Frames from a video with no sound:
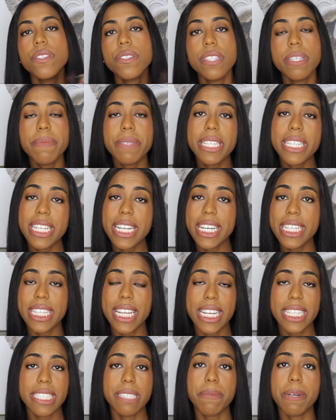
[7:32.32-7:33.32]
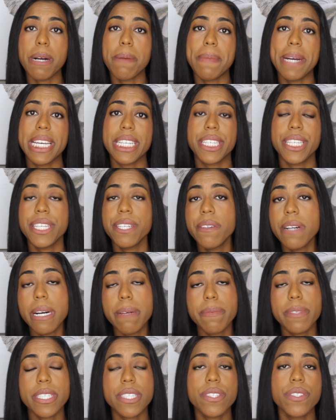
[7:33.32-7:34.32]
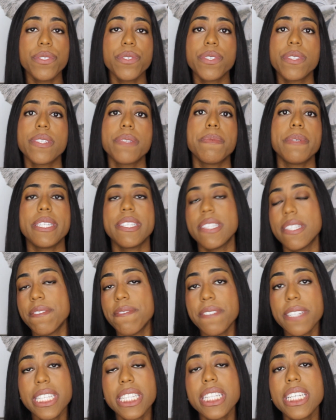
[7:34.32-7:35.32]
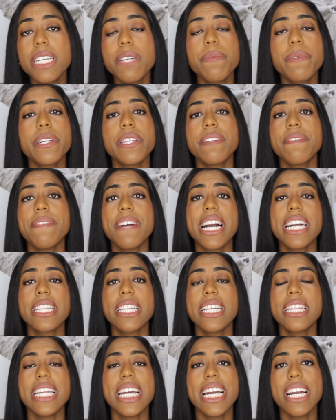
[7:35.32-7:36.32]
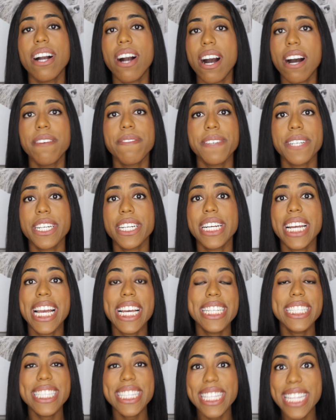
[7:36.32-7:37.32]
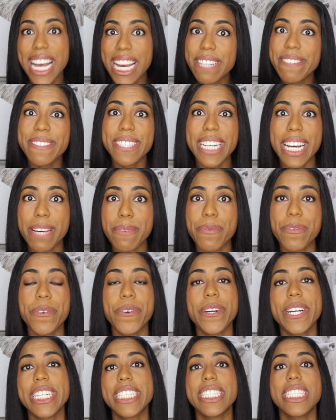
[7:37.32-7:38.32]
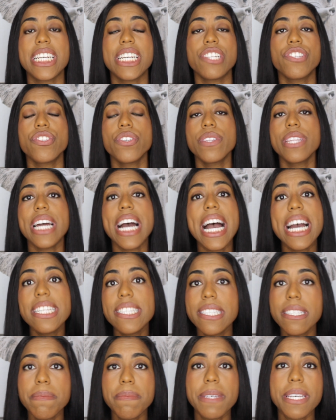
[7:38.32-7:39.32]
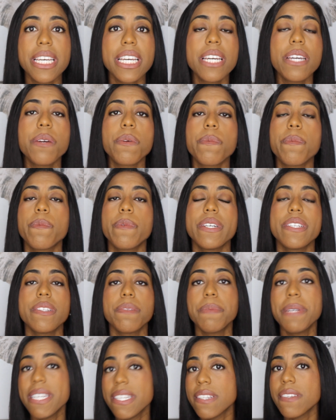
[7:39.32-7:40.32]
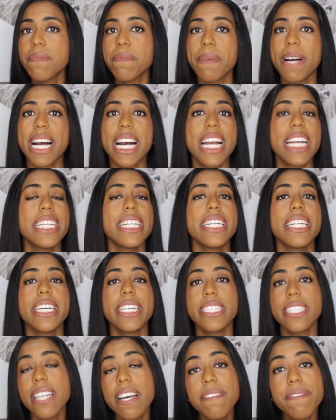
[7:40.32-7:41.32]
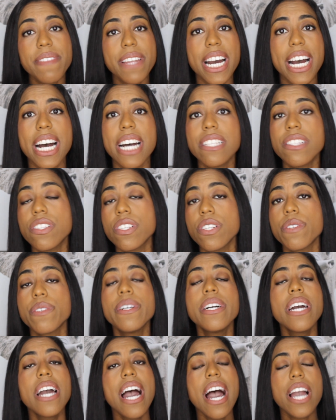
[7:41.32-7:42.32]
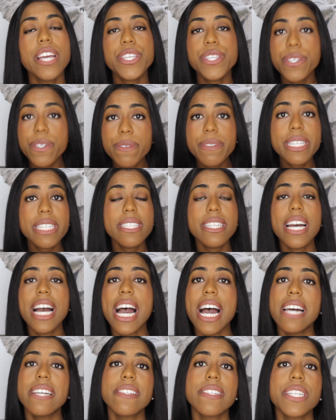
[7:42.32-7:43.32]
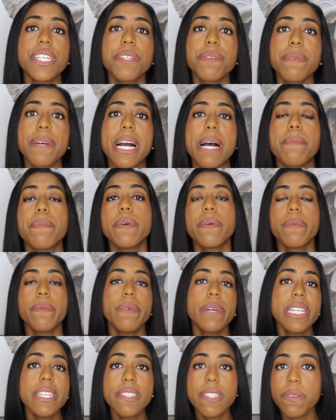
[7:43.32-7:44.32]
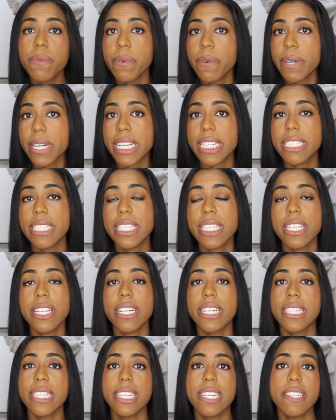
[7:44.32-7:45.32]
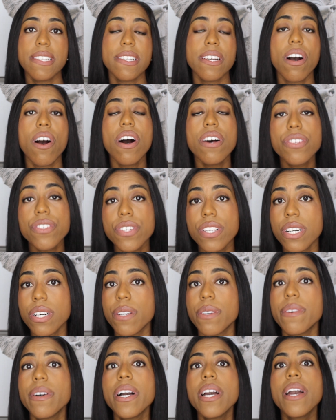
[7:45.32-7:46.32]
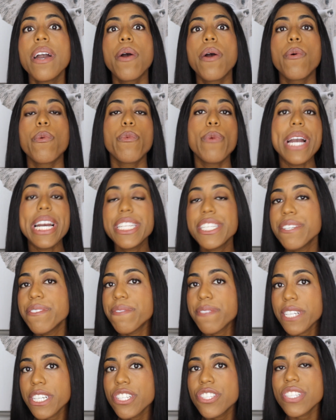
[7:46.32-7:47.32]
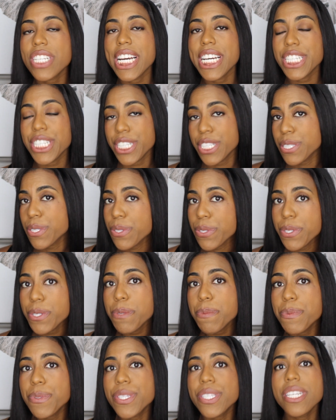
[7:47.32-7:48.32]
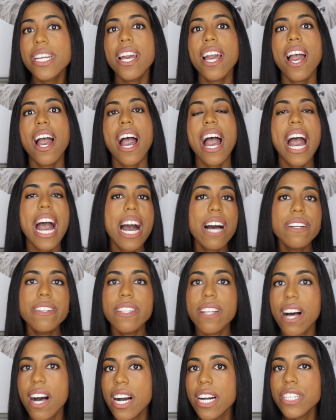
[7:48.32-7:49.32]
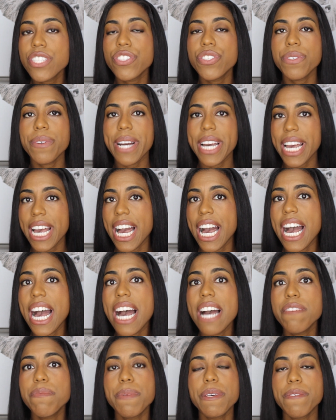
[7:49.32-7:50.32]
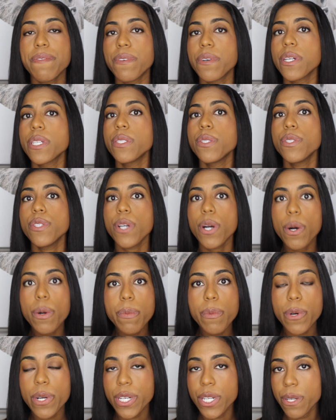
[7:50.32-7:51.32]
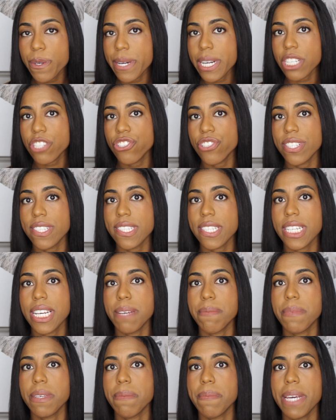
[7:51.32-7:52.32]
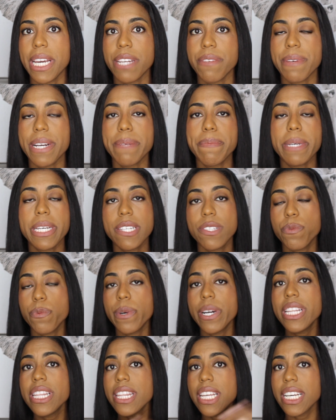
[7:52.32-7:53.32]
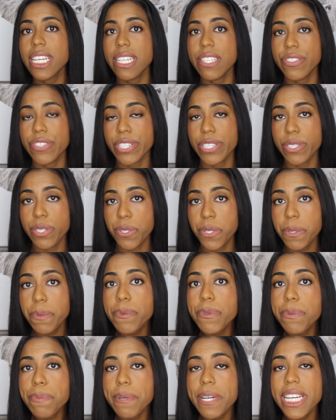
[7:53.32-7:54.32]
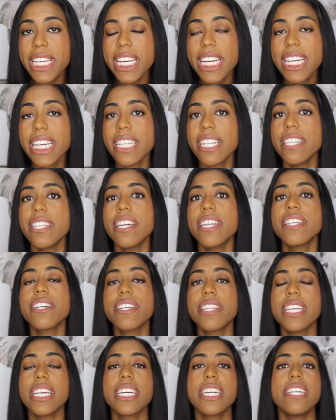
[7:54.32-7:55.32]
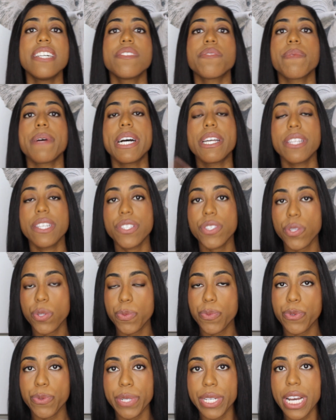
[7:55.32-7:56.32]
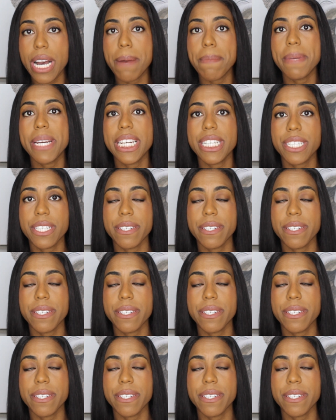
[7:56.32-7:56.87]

something that I liked about my Q Optics loupes specifically were the fact that they offer a lifetime warranty. So that to me was peace of mind, and I love that. So you need to ask your rep, what is a warranty on this? Also, when you first get your loupes, how long do I have before no more corrections can be made, right? Because one thing is your loupes breaking, and another thing is, wow, these loupes were not made